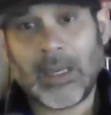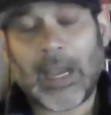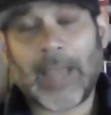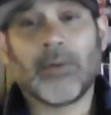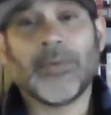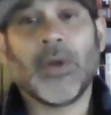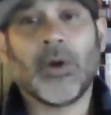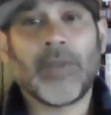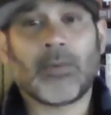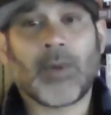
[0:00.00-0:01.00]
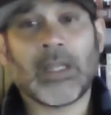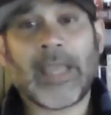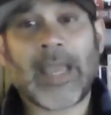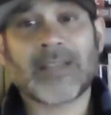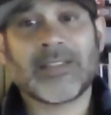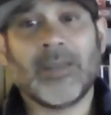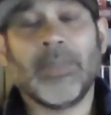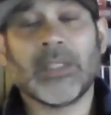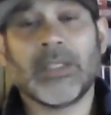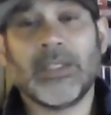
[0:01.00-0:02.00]
I don't know that Raleigh has the
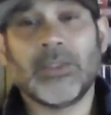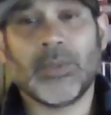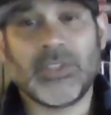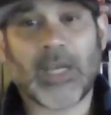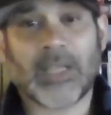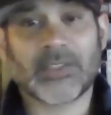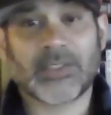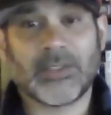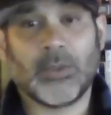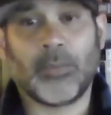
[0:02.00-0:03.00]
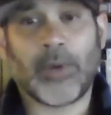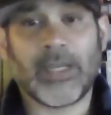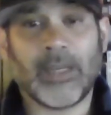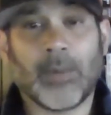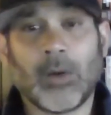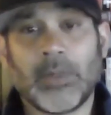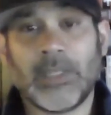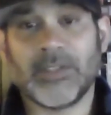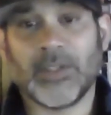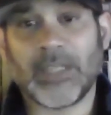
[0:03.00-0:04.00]
ability to adjust to a breaking ball when
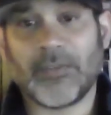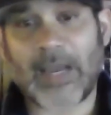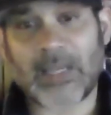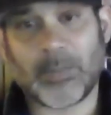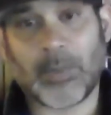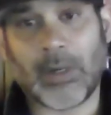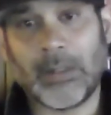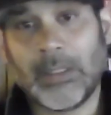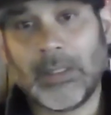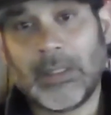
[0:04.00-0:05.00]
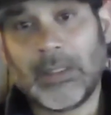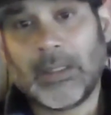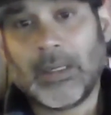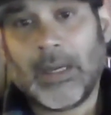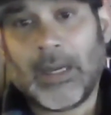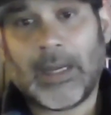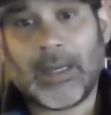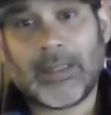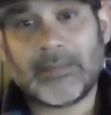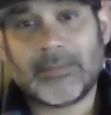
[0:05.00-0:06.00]
he's looking fastball.
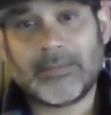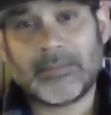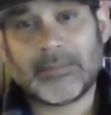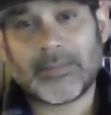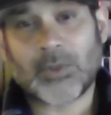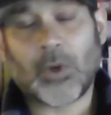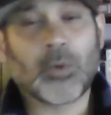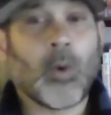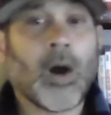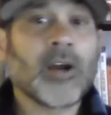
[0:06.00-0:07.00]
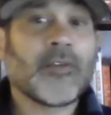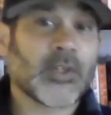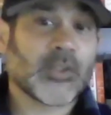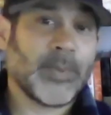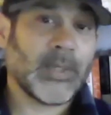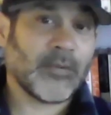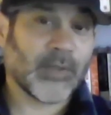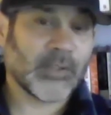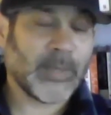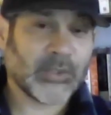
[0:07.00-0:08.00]
Colton Wong first
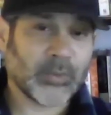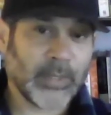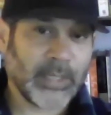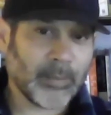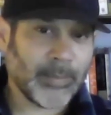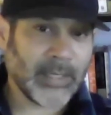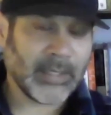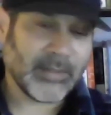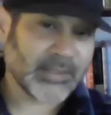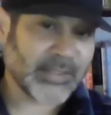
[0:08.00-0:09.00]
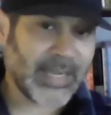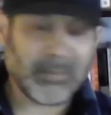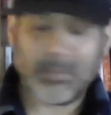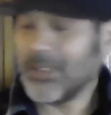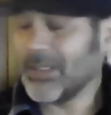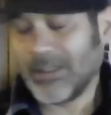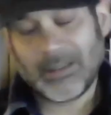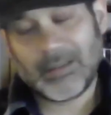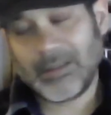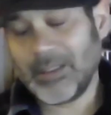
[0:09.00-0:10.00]
pitch swinging a bit in this game.
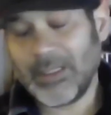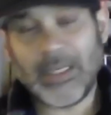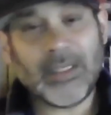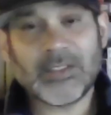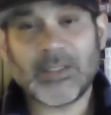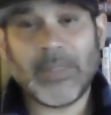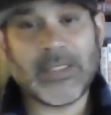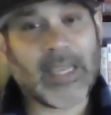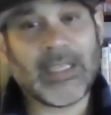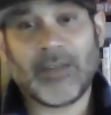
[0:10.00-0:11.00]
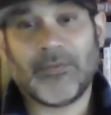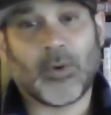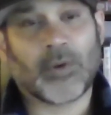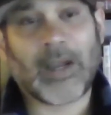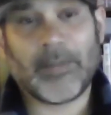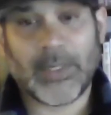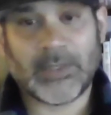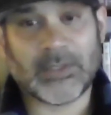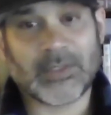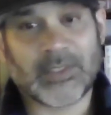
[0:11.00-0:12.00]
He needs to be taking 4 or 5
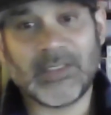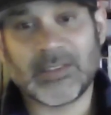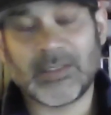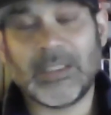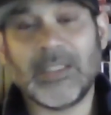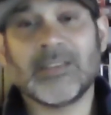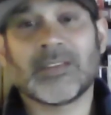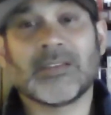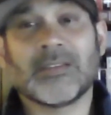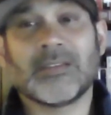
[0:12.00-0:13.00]
pitches. He's